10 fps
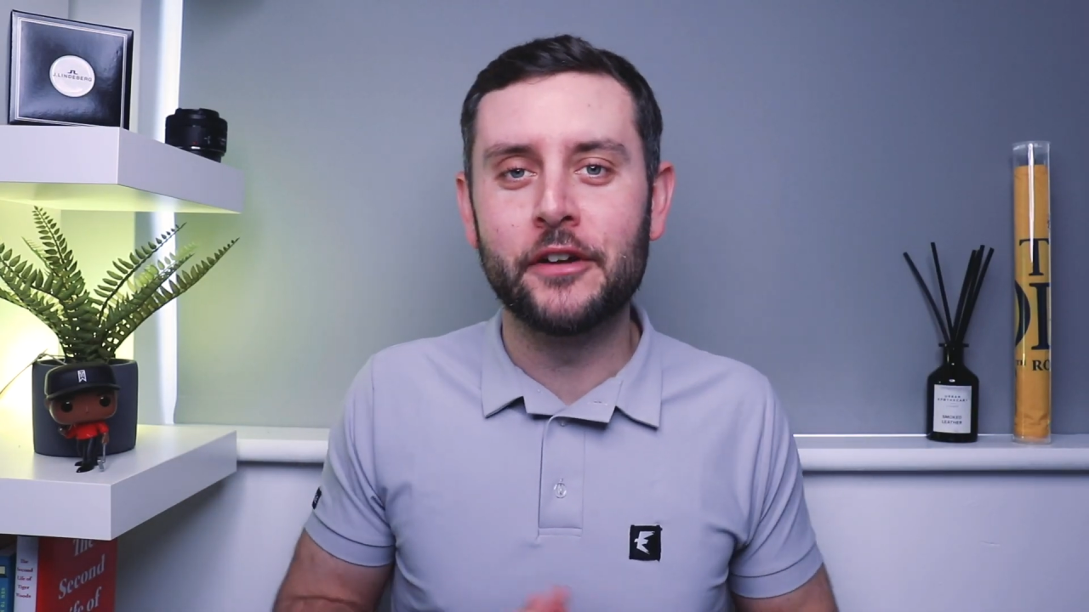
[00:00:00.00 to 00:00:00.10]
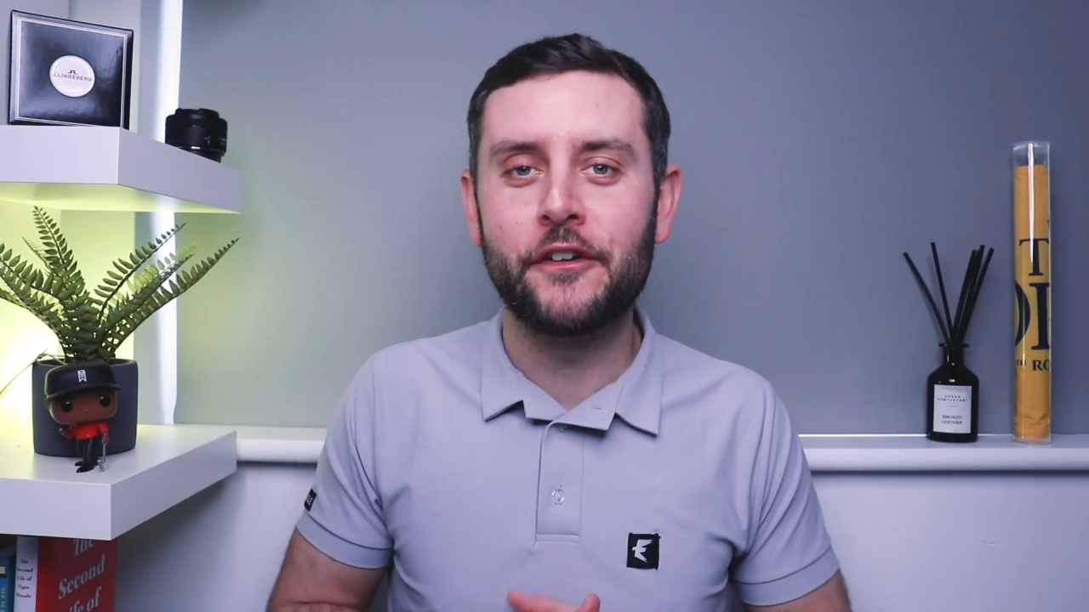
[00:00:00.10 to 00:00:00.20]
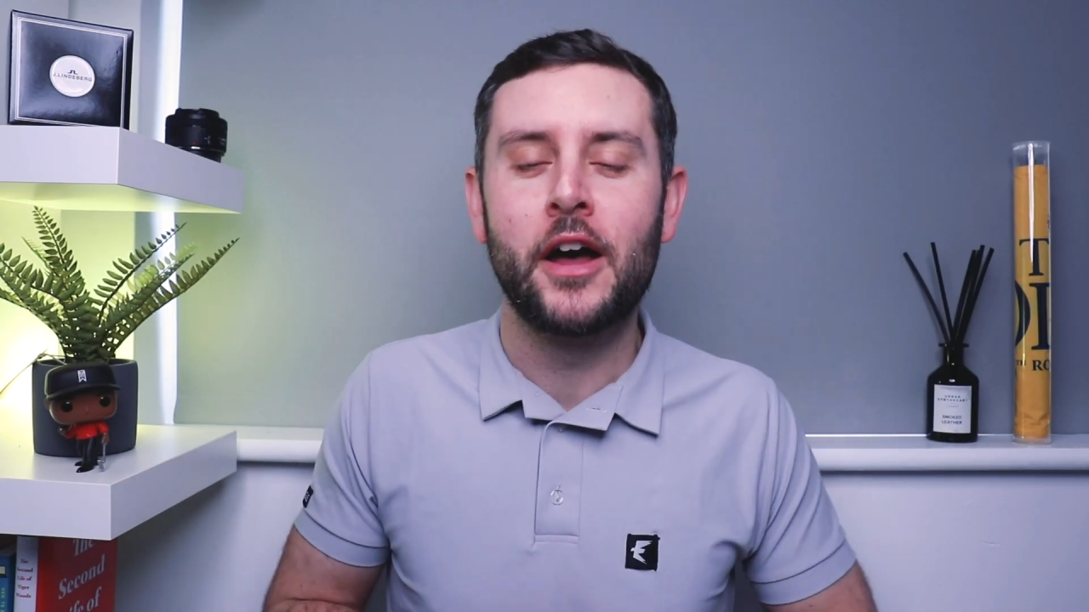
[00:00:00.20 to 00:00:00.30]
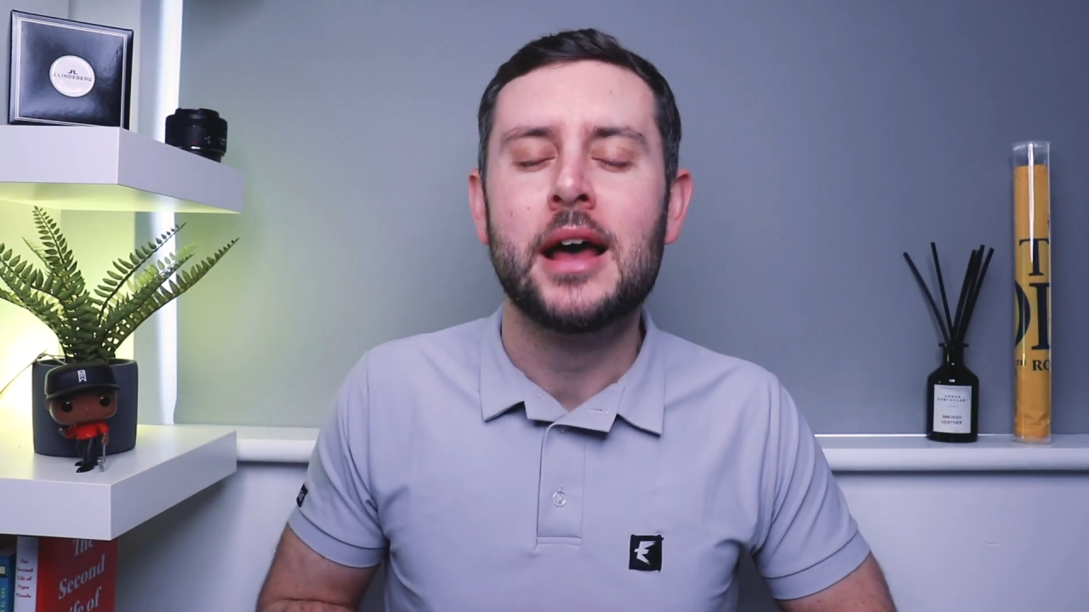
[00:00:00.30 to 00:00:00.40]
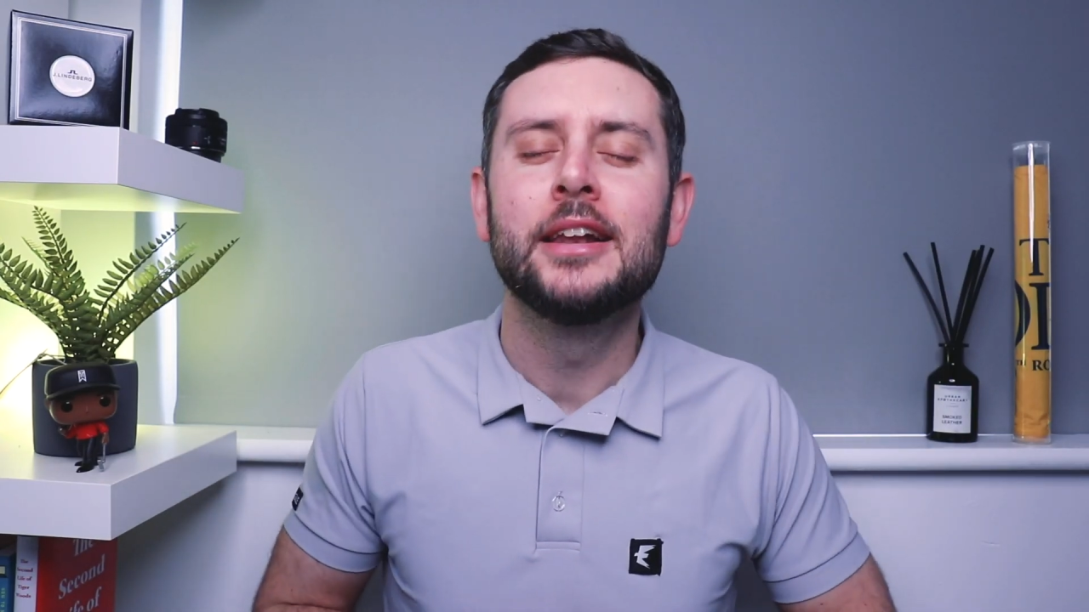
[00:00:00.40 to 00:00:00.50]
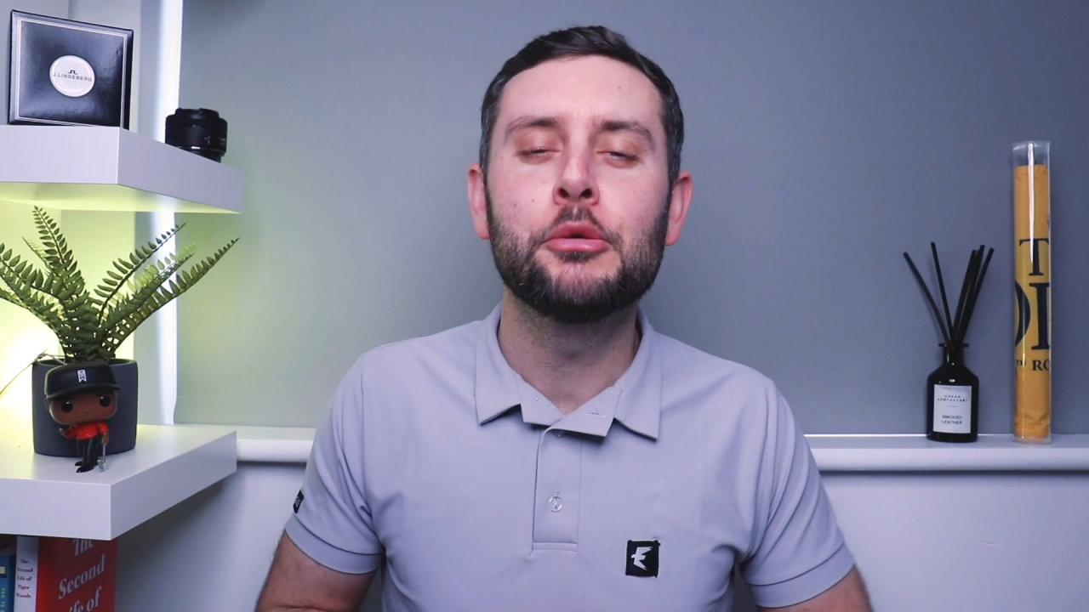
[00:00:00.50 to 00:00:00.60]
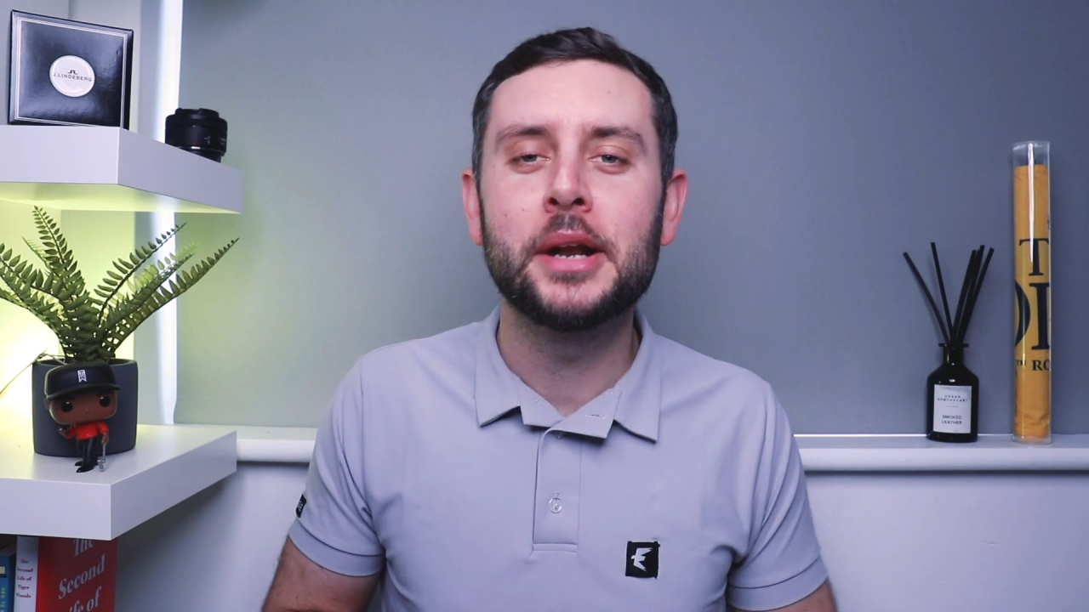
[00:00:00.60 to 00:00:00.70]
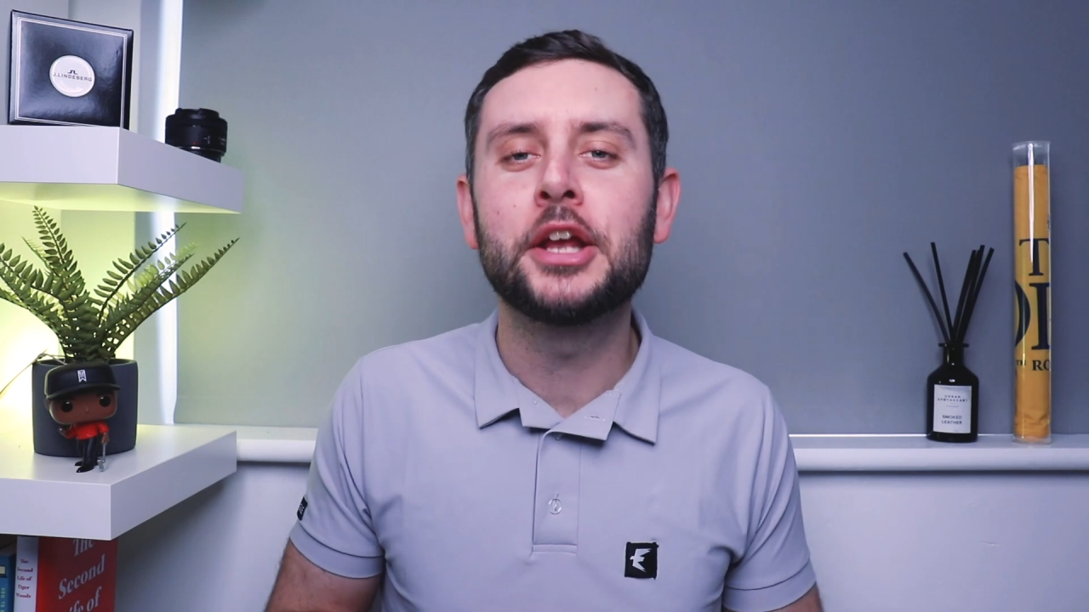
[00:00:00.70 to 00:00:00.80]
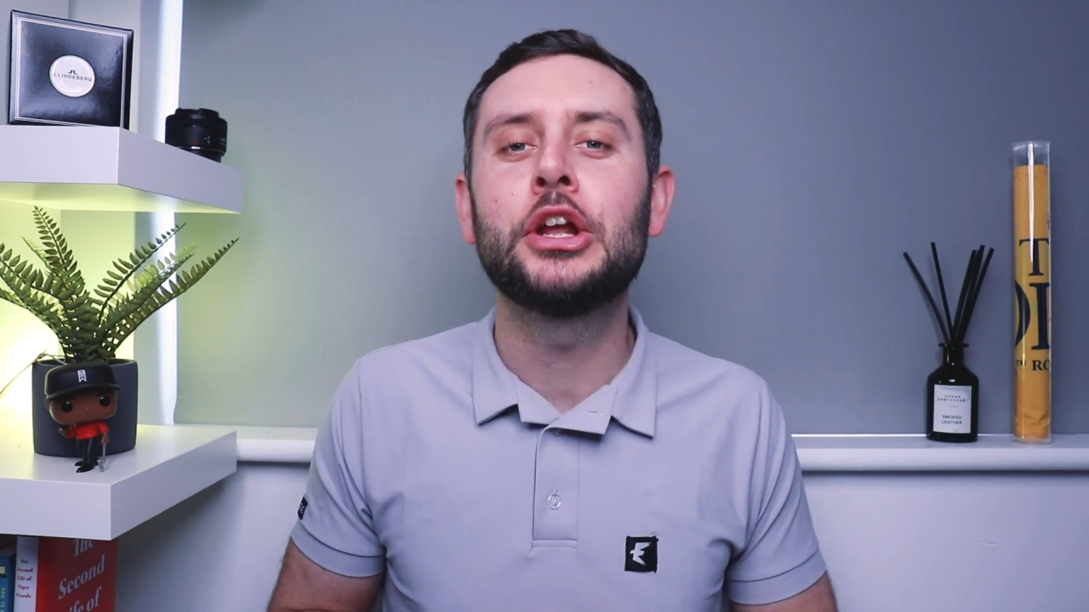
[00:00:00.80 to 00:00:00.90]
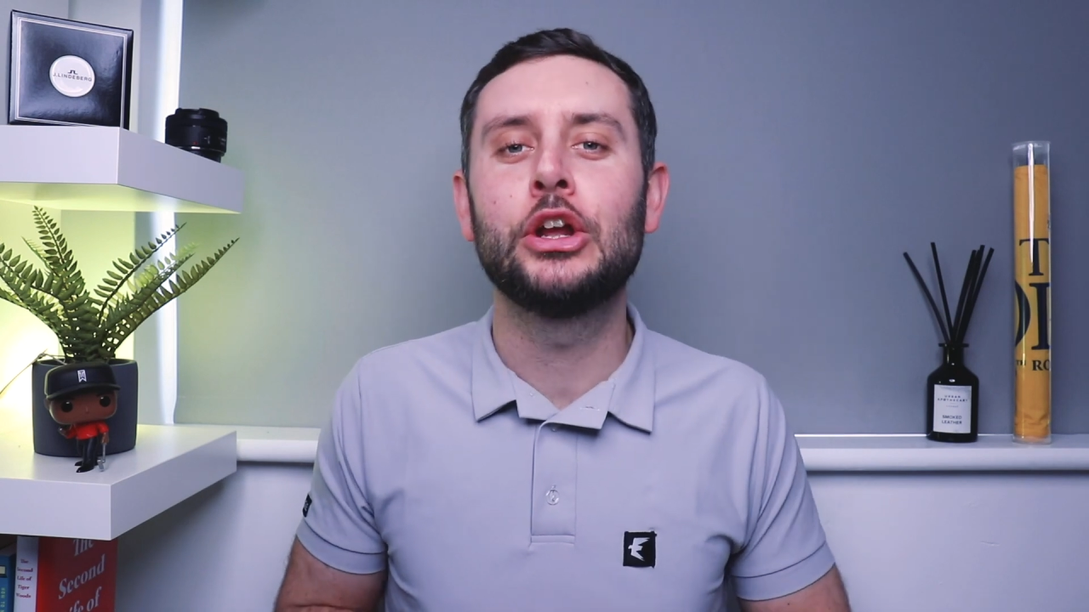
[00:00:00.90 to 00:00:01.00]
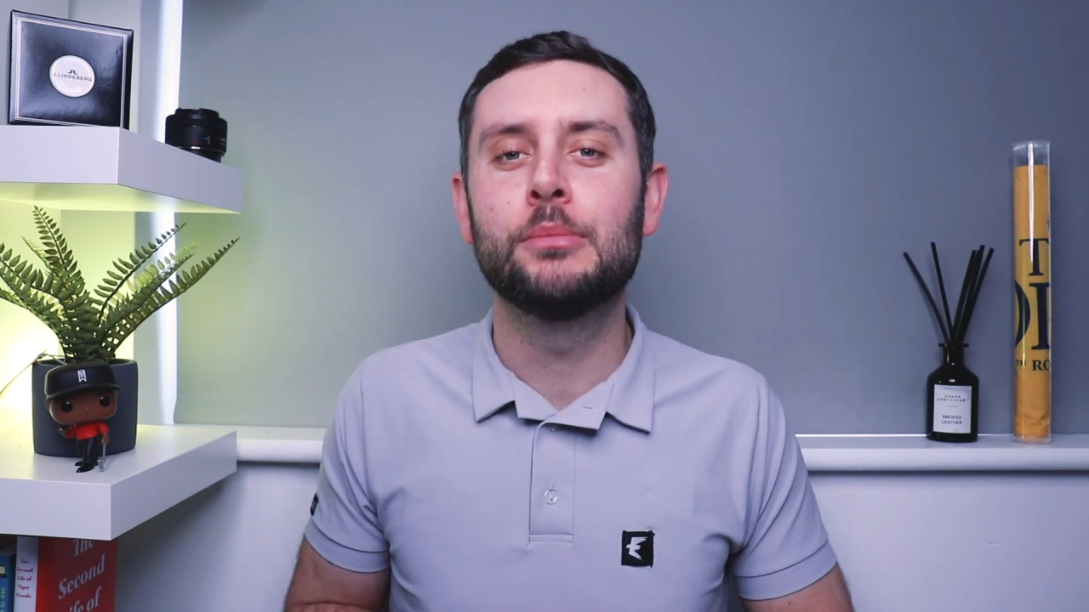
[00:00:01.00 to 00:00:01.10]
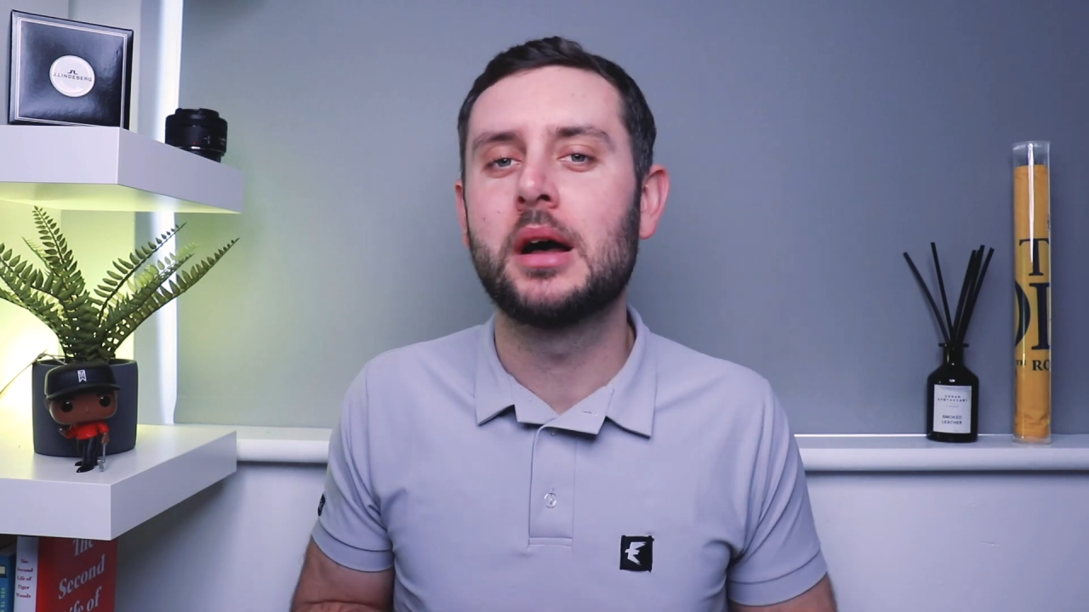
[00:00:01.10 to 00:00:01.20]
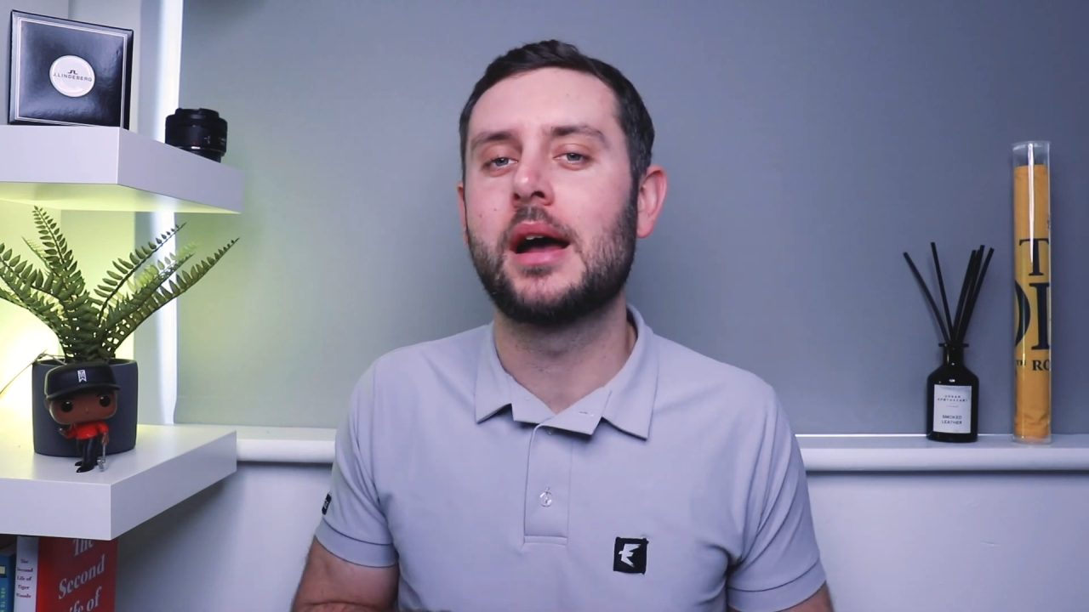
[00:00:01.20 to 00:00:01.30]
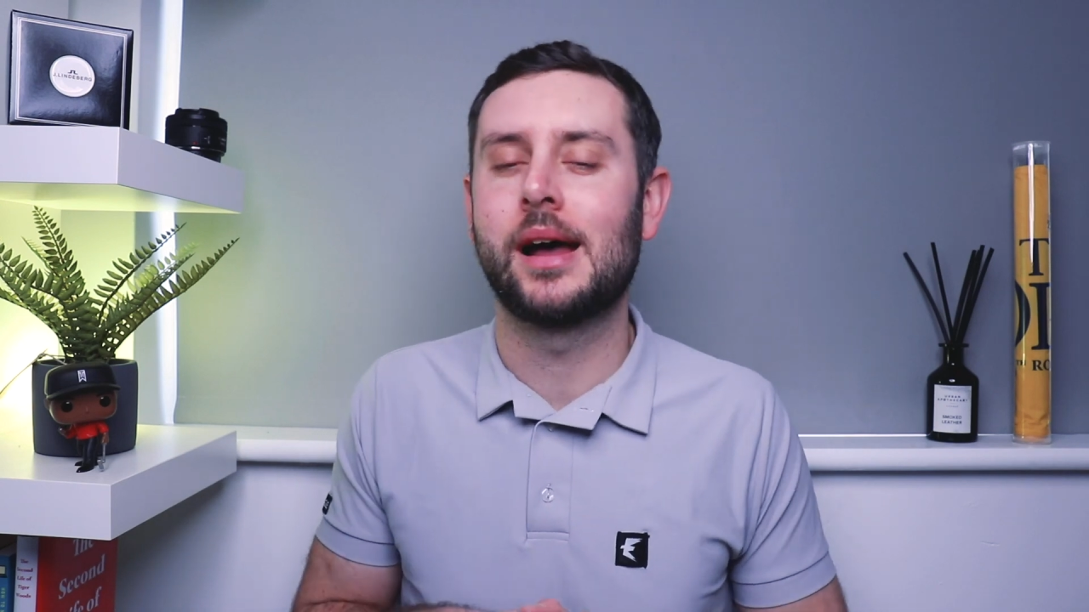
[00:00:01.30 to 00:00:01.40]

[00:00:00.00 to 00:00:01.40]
of humor